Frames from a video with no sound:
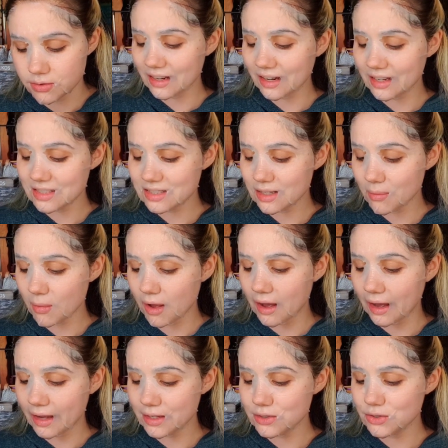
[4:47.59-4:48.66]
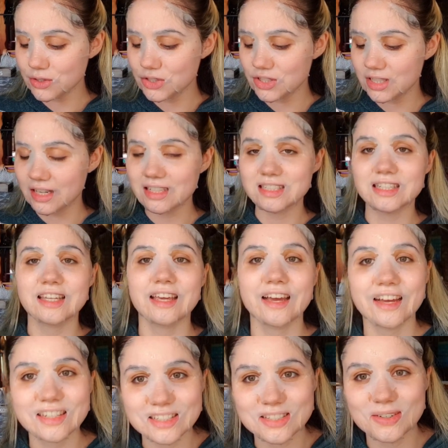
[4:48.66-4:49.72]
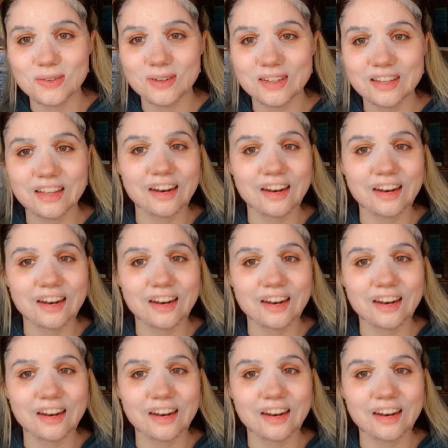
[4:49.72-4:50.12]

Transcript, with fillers: It has some hydrogenated castor oil.